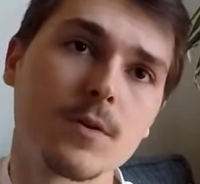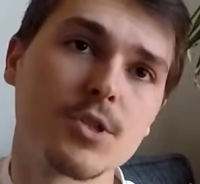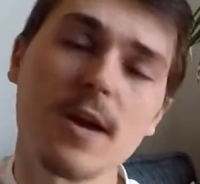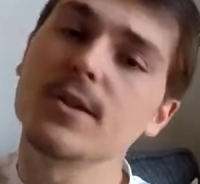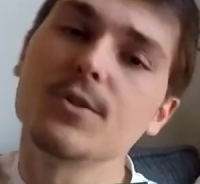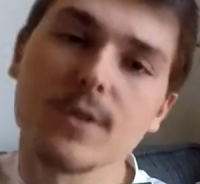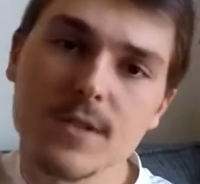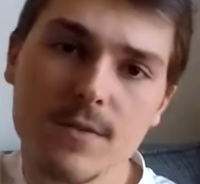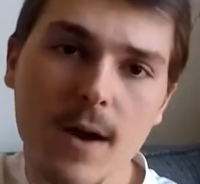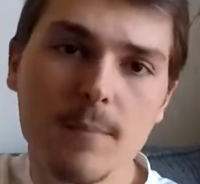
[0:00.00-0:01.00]
cherry
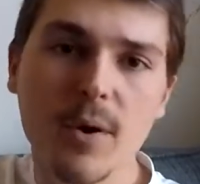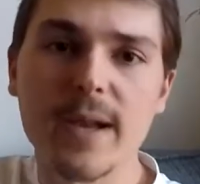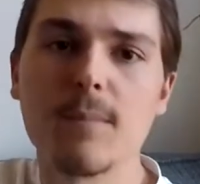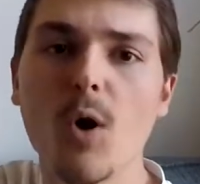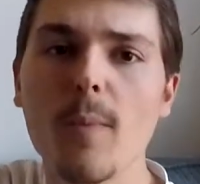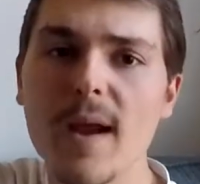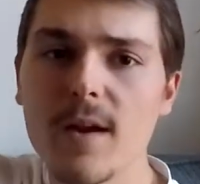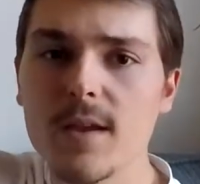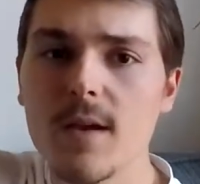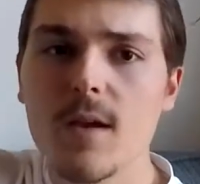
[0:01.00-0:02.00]
trees, right? Plant a
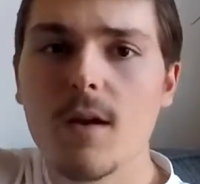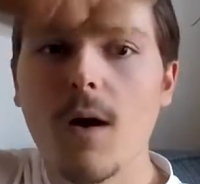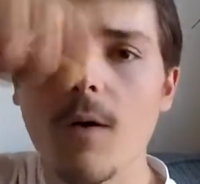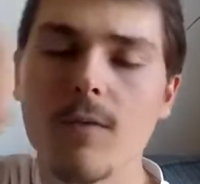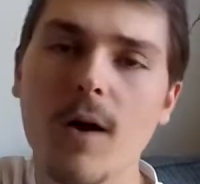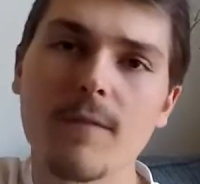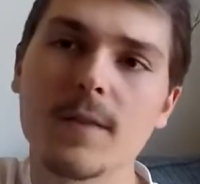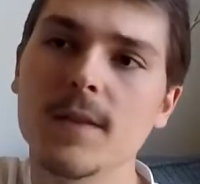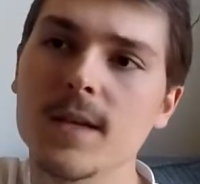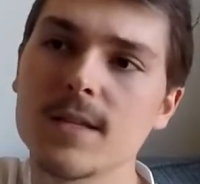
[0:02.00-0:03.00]
mulberry over off
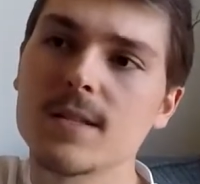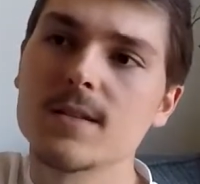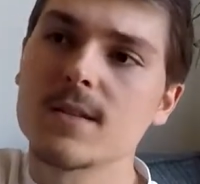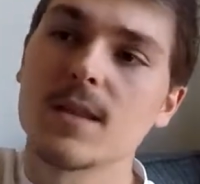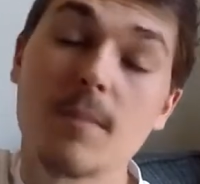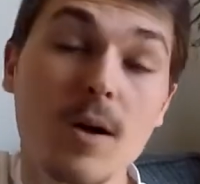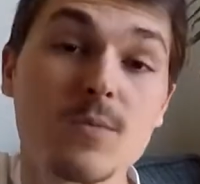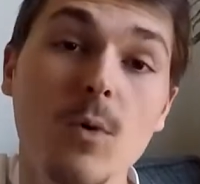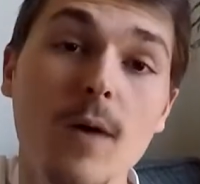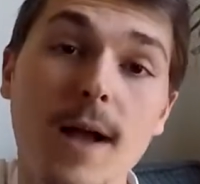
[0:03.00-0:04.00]
in the distance, and the
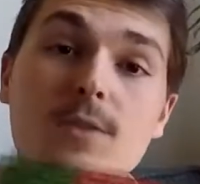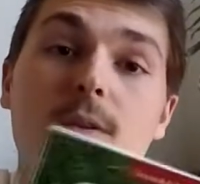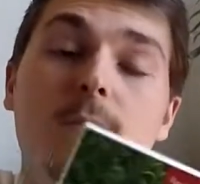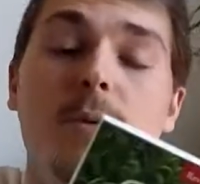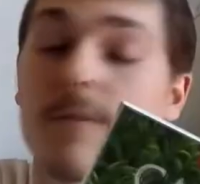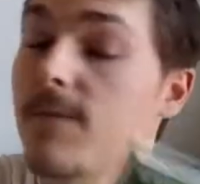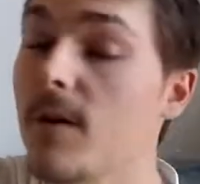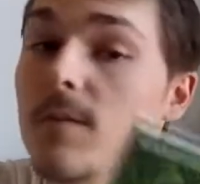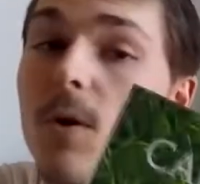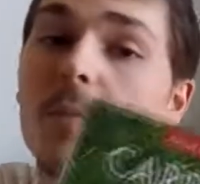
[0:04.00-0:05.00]
birds will actually
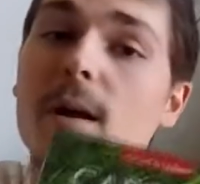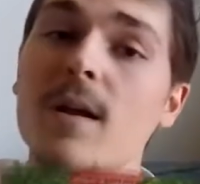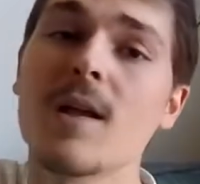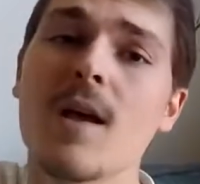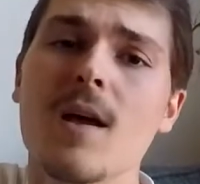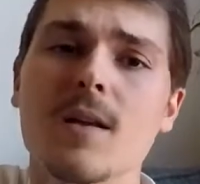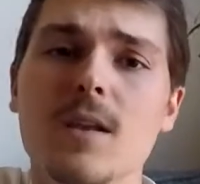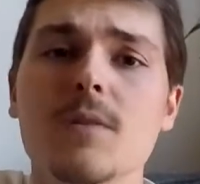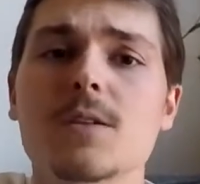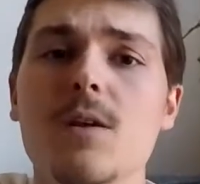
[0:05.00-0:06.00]
prefer the mulberry.
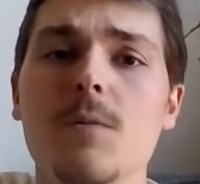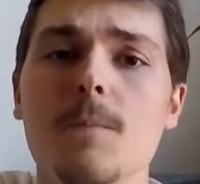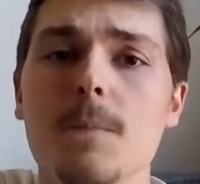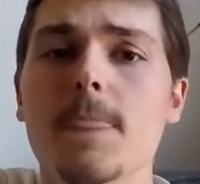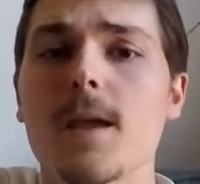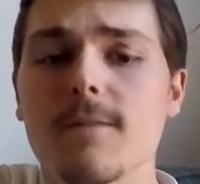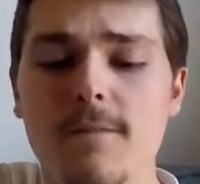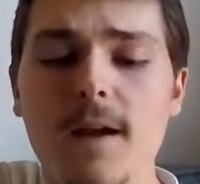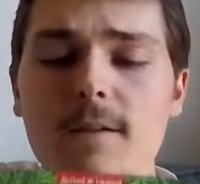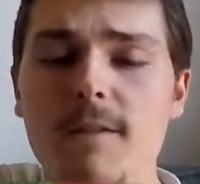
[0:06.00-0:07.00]
You know, so
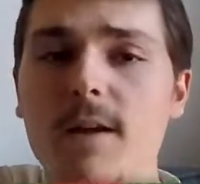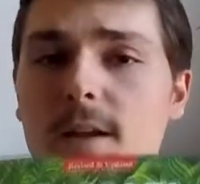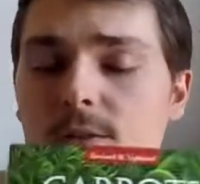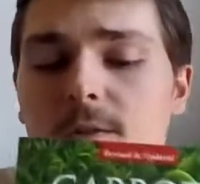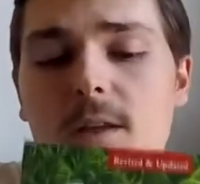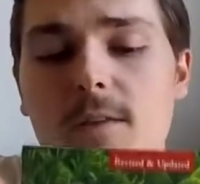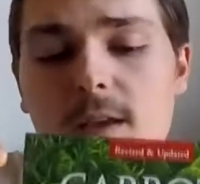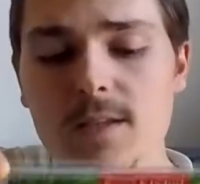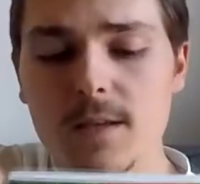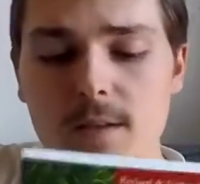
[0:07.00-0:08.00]
very very interesting
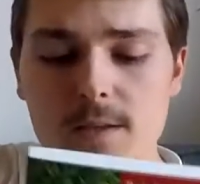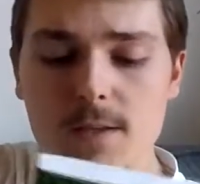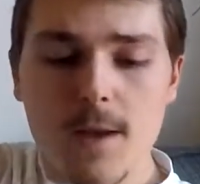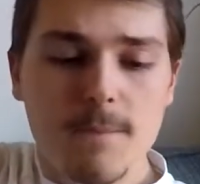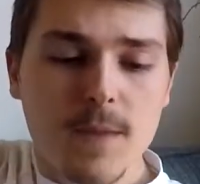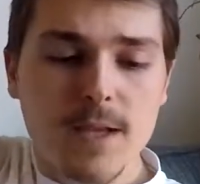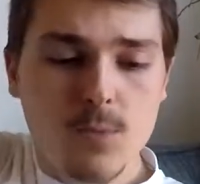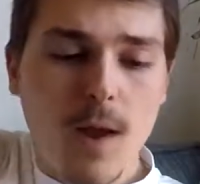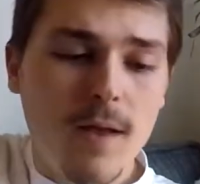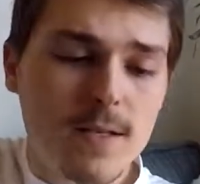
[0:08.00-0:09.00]
things in this, as
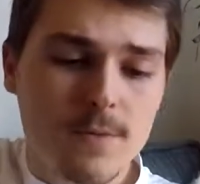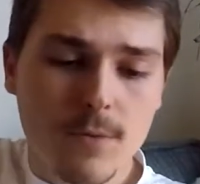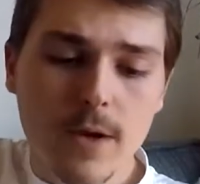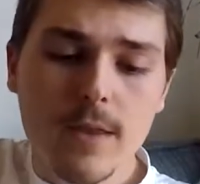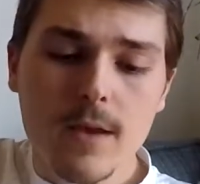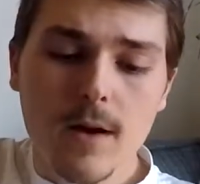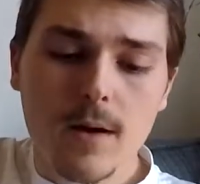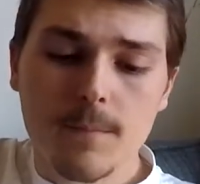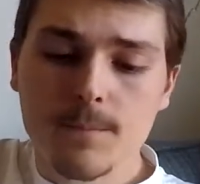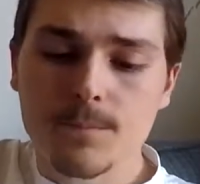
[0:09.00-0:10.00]
well as really
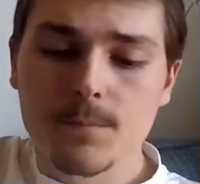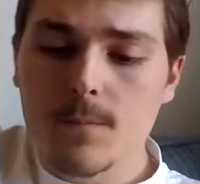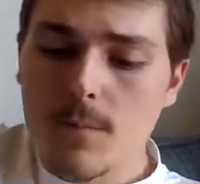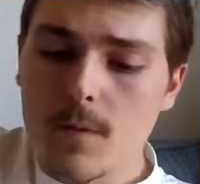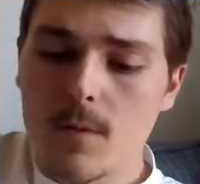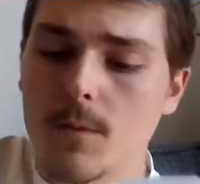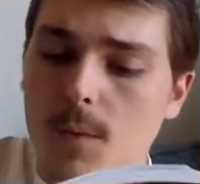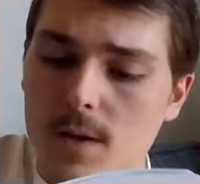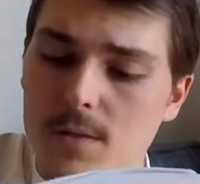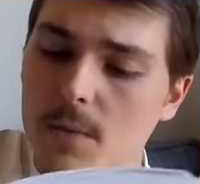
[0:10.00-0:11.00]
um,
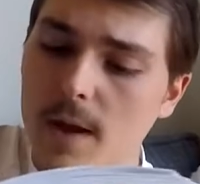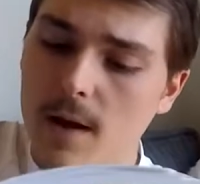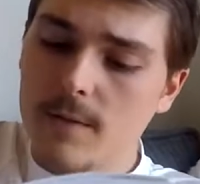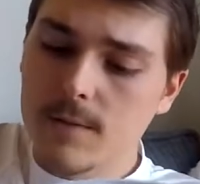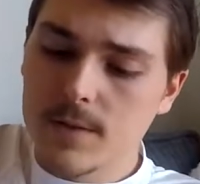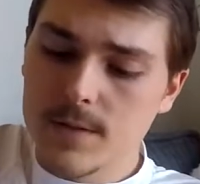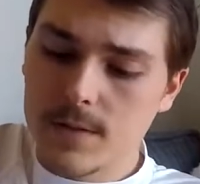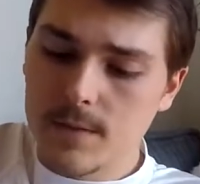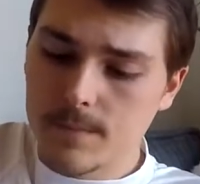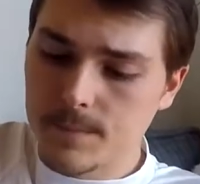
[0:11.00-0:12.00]
what else do we have? Let's
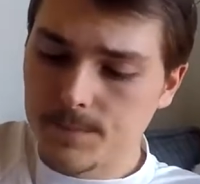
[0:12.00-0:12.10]
see.